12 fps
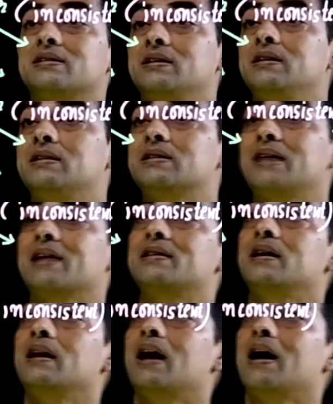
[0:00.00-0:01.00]

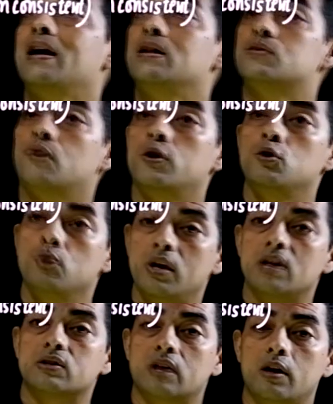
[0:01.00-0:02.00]
intersecting lines, for
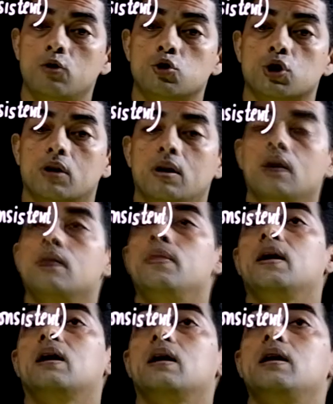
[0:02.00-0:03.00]
unique solution,
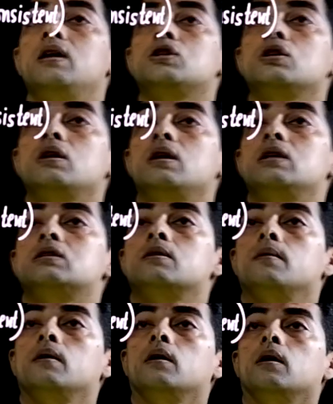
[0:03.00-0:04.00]
the condition is
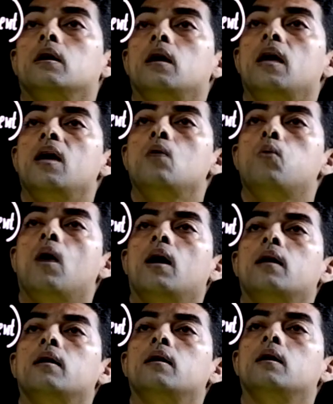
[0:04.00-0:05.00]

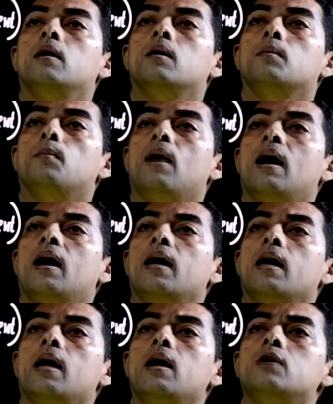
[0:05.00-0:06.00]
A1 by
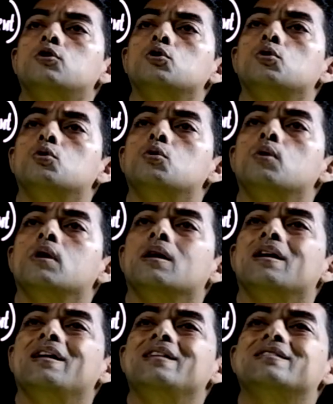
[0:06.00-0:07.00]
A2
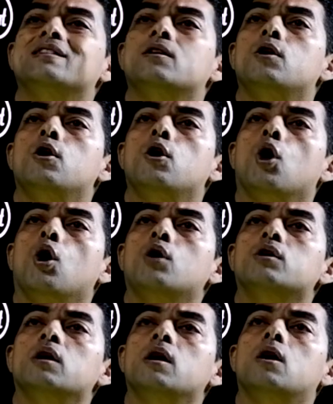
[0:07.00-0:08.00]
is
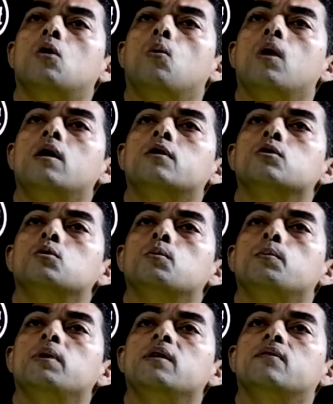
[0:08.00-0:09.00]
not equal to
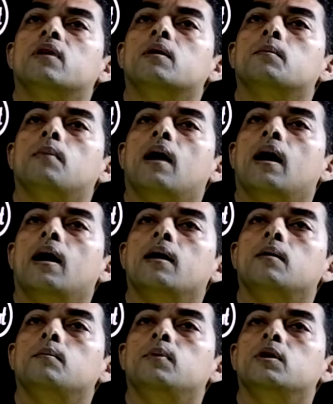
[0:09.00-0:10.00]
B1
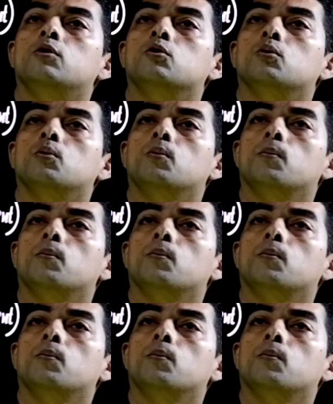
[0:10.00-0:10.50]
by B2.